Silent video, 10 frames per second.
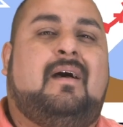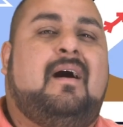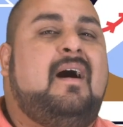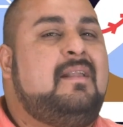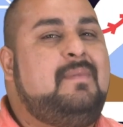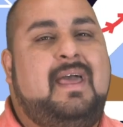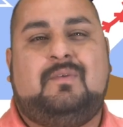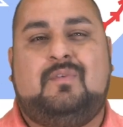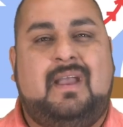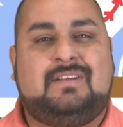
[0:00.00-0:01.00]
an
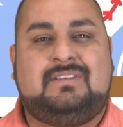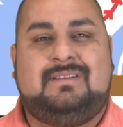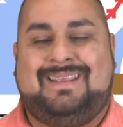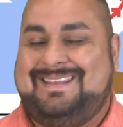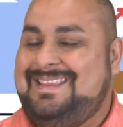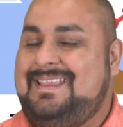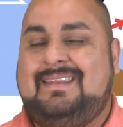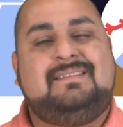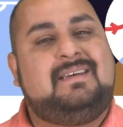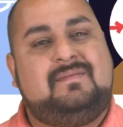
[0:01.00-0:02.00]
automatic reaction in
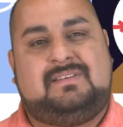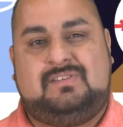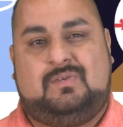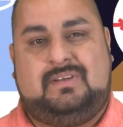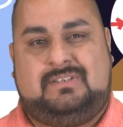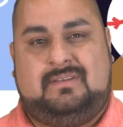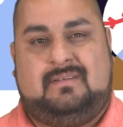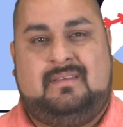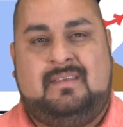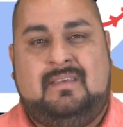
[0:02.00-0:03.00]
any tough situation.
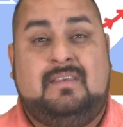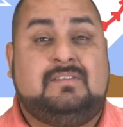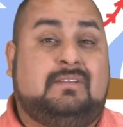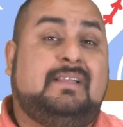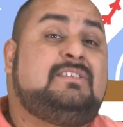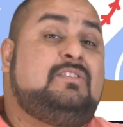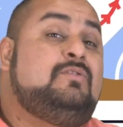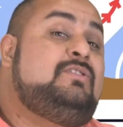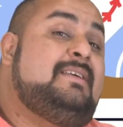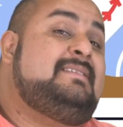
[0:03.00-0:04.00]
So let's do
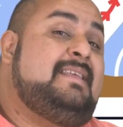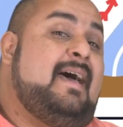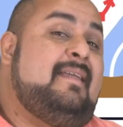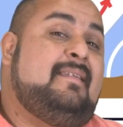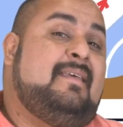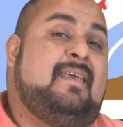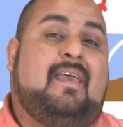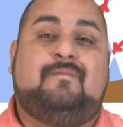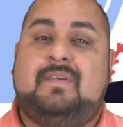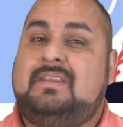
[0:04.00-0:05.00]
just that
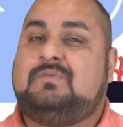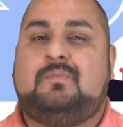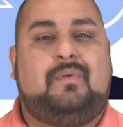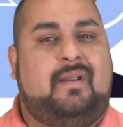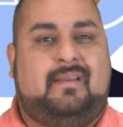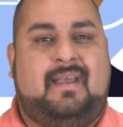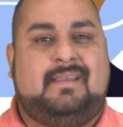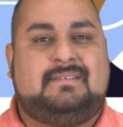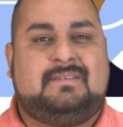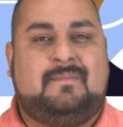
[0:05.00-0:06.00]
and finish with prayer,
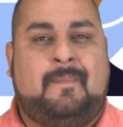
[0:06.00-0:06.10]
guys.